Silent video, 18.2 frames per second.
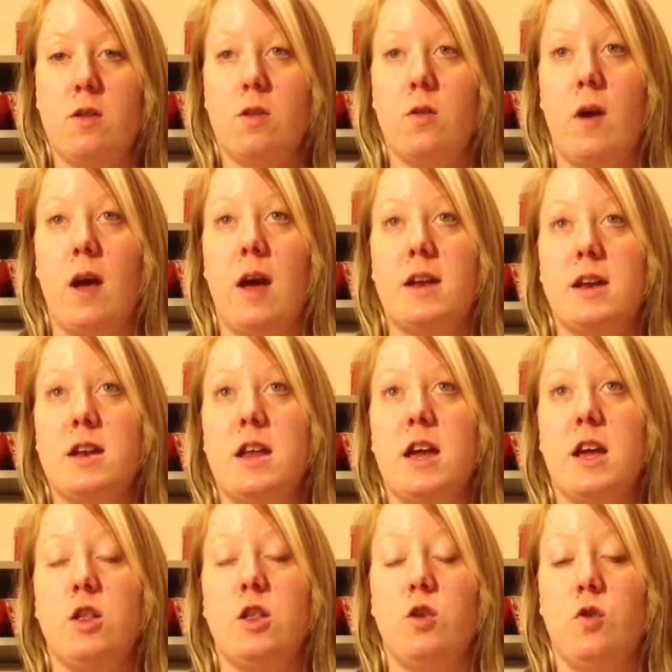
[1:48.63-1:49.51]
So I had to
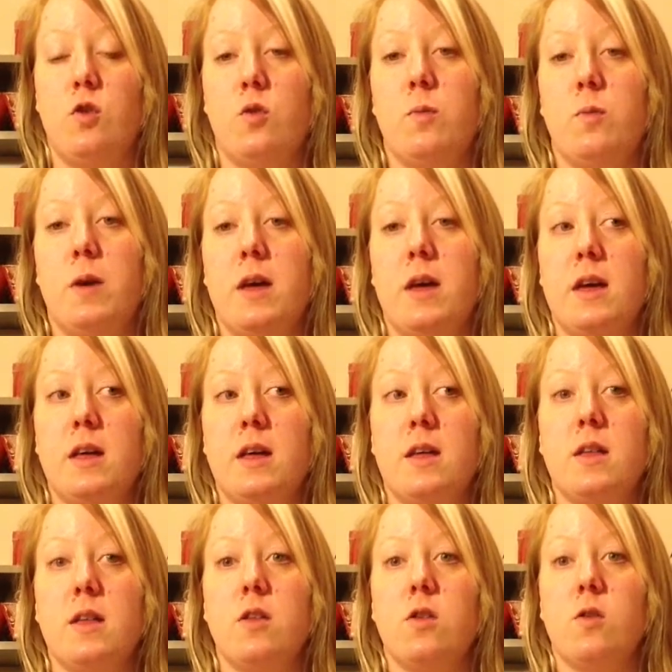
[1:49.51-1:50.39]
take 2
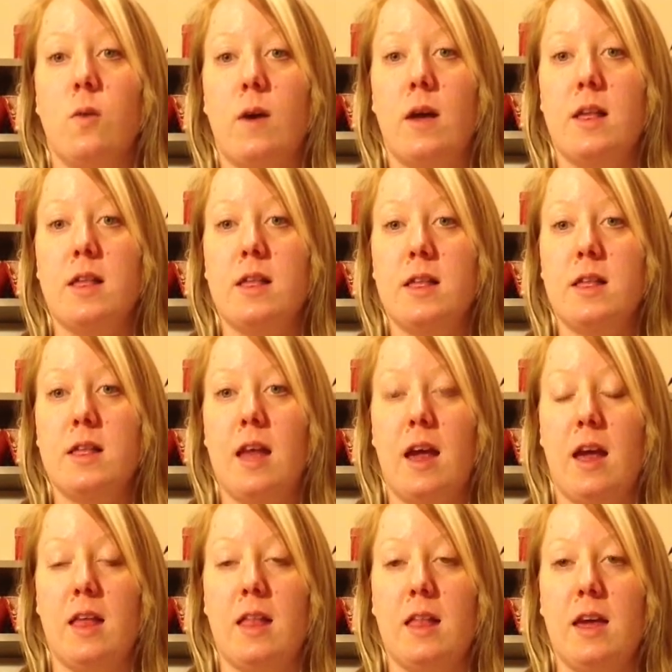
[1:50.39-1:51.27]
pills twice
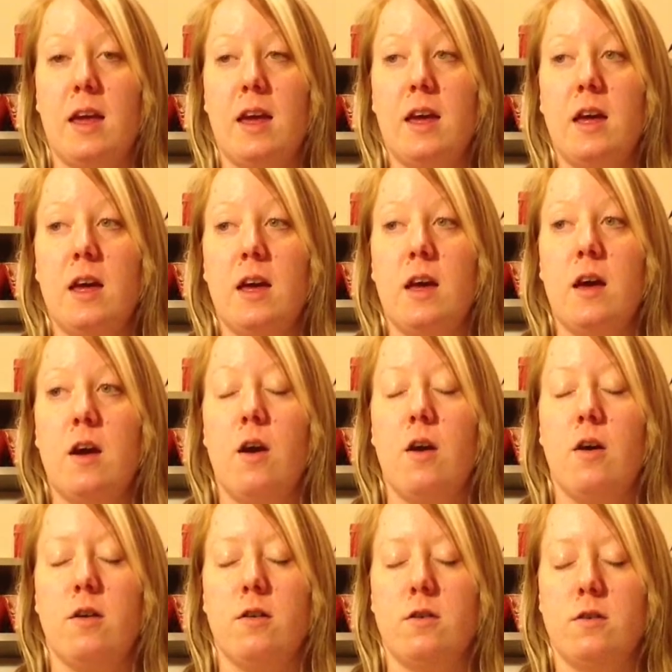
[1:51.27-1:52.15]
daily,
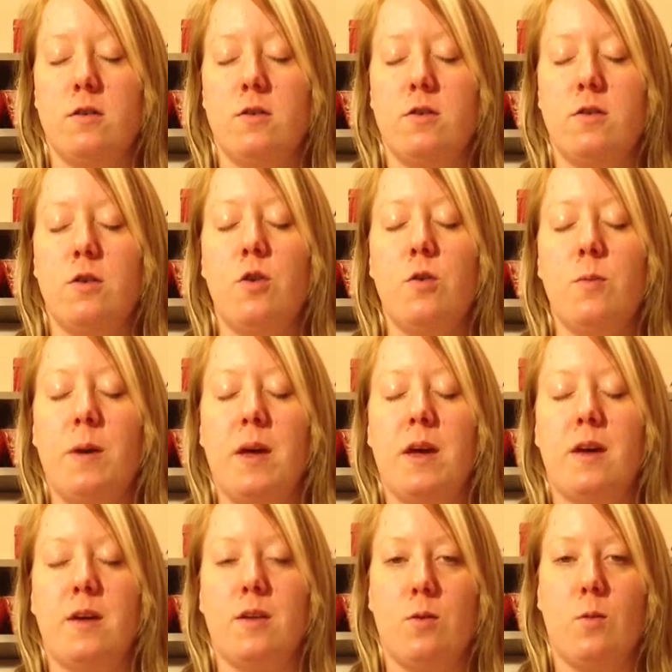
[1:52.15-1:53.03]
or 2
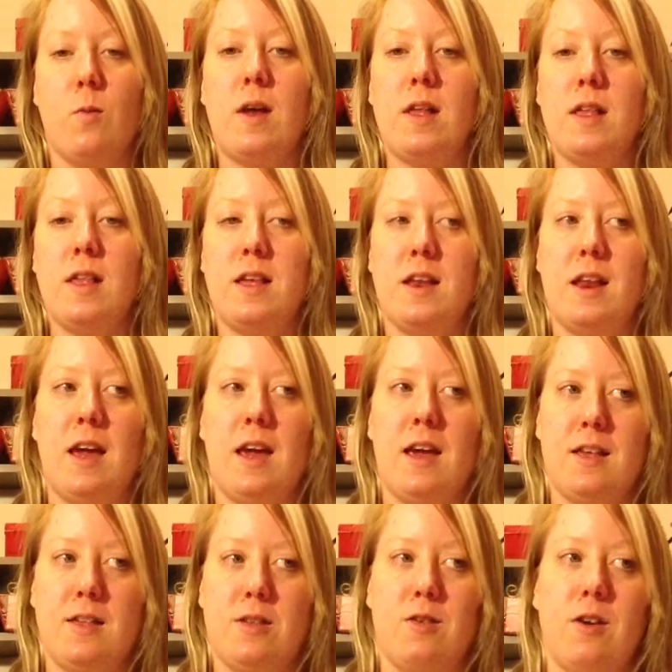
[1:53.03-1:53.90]
pills once a
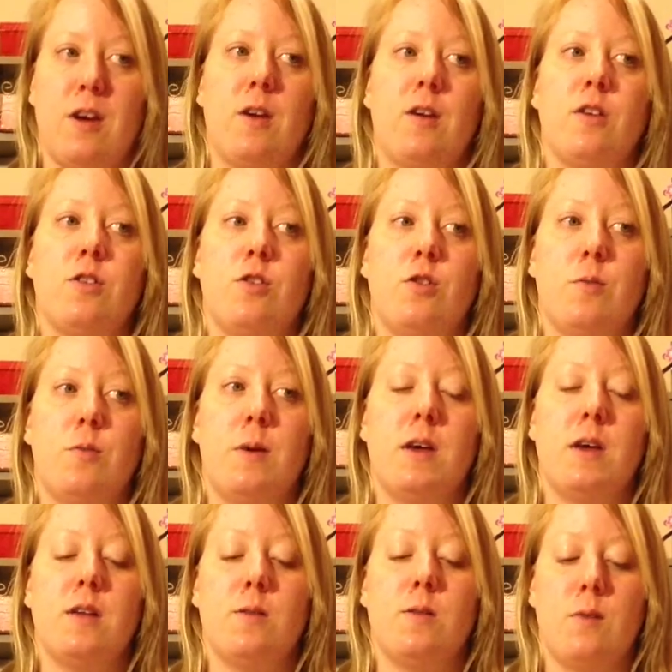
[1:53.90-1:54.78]
day. 2
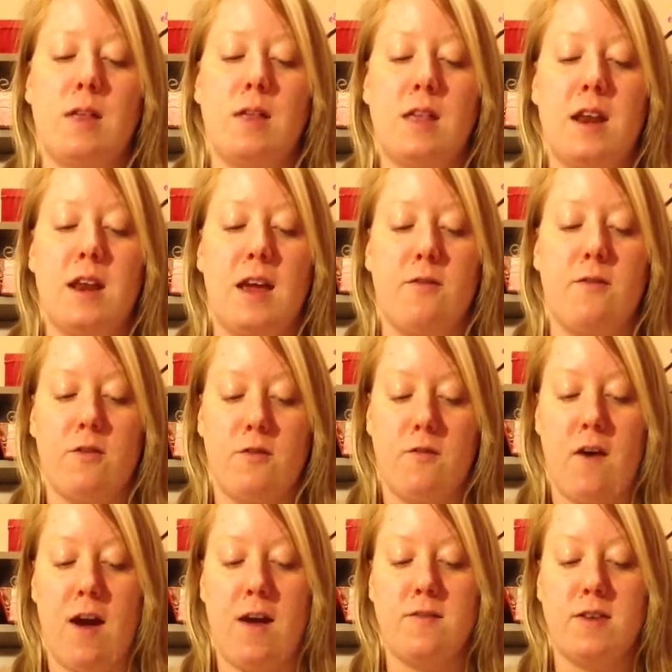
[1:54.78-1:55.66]
pills once a day for
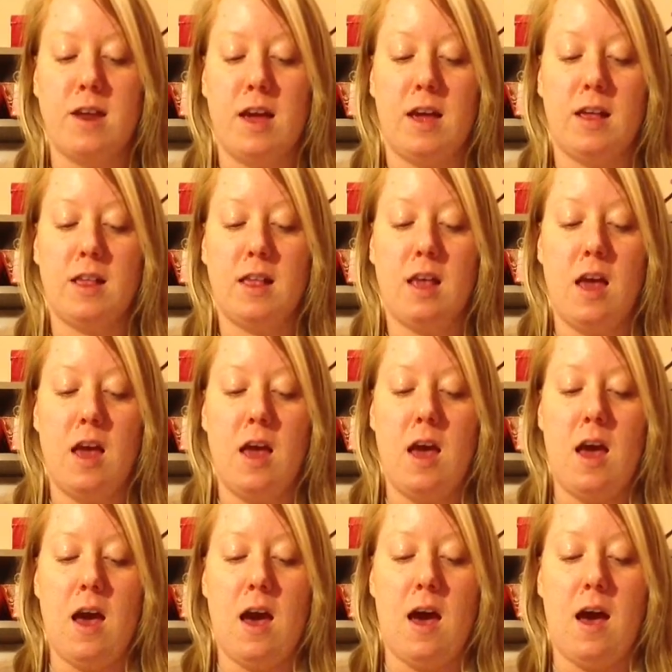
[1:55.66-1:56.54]
5 days.
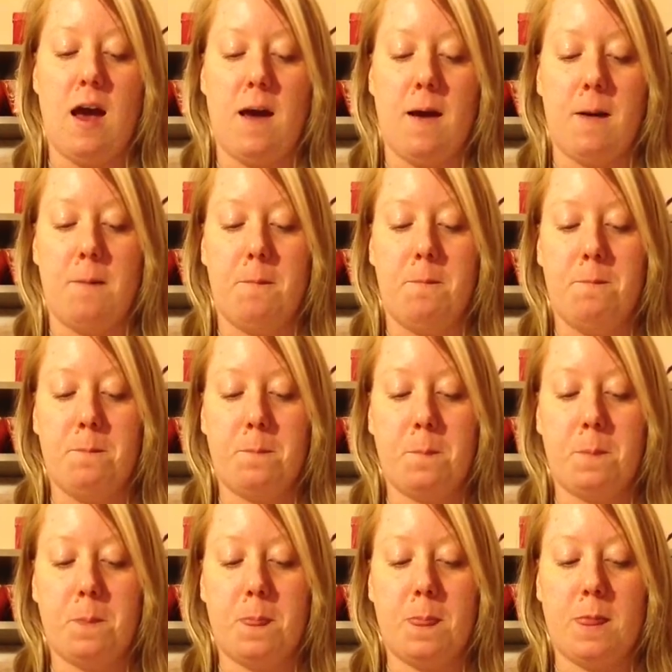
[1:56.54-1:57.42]

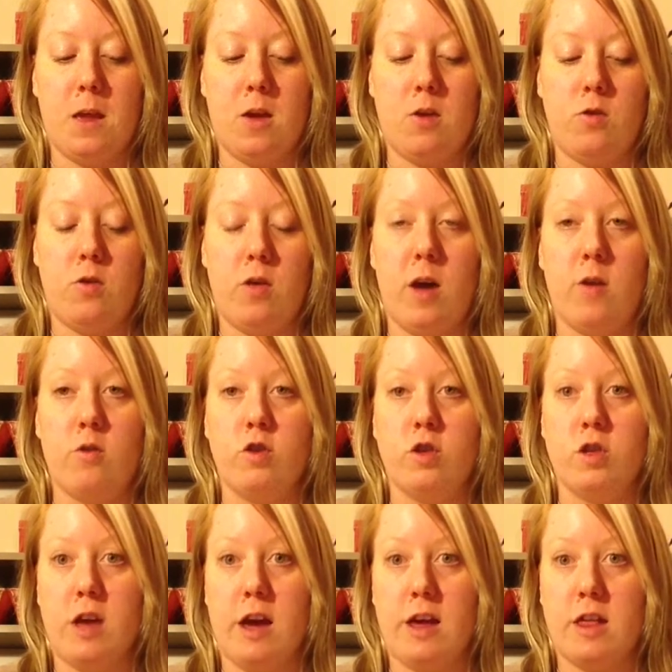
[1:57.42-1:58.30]
So that was
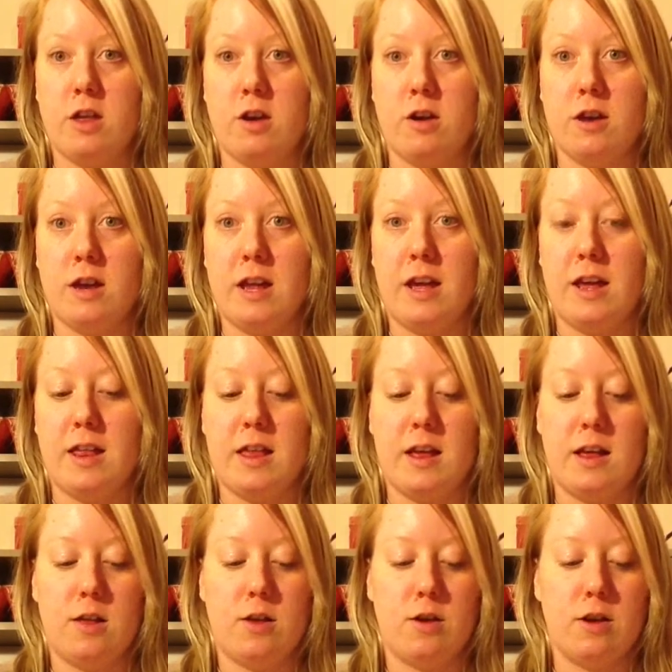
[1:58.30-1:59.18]
July 13th.
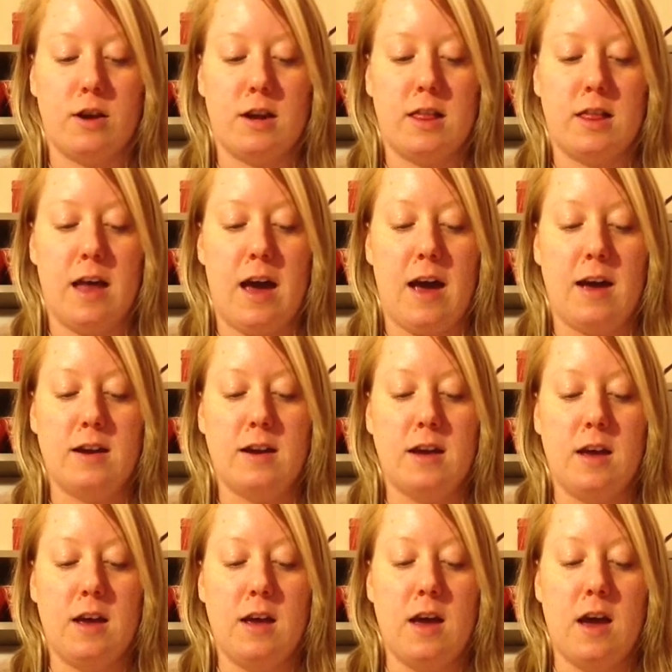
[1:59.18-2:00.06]
I started that.
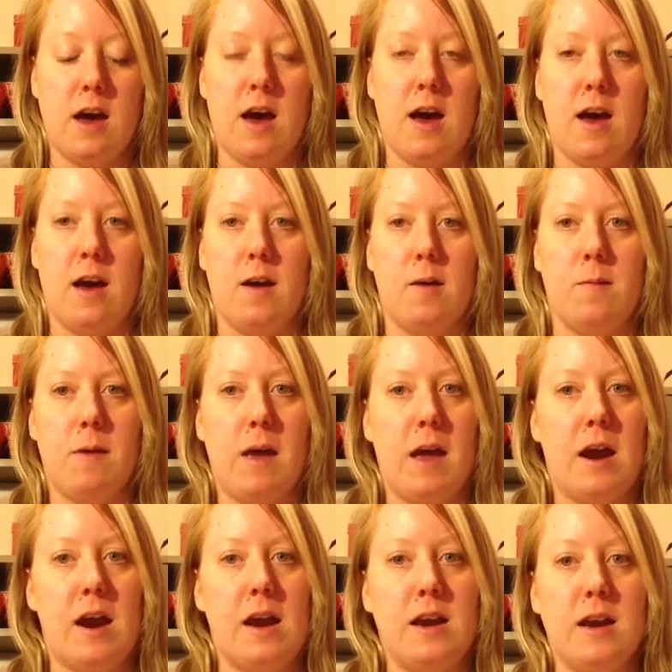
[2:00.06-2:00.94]

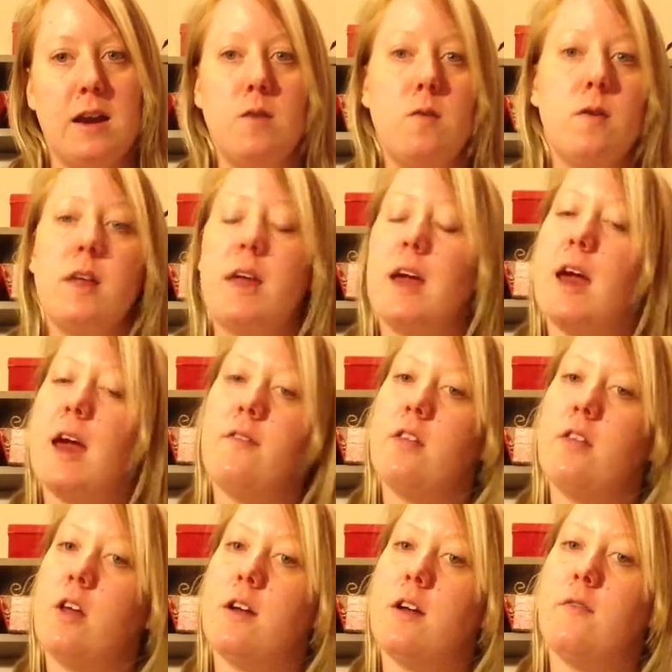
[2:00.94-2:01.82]
And I didn't really have
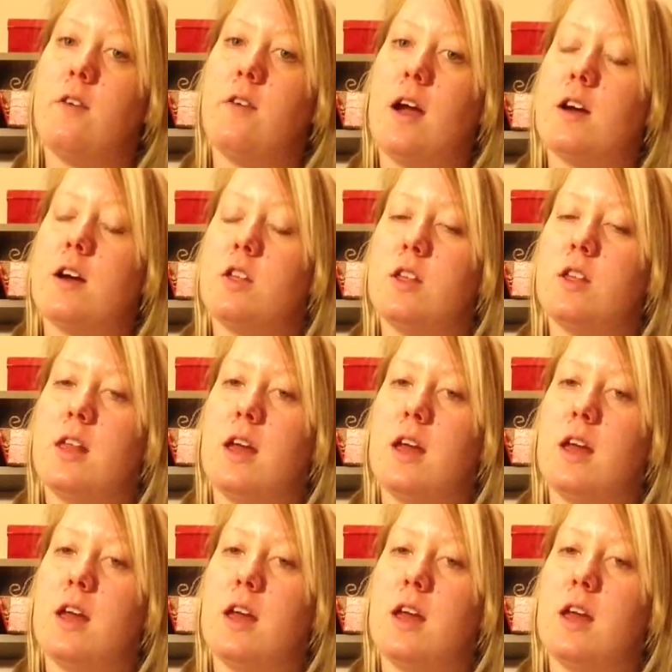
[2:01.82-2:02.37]
a lot of reactions.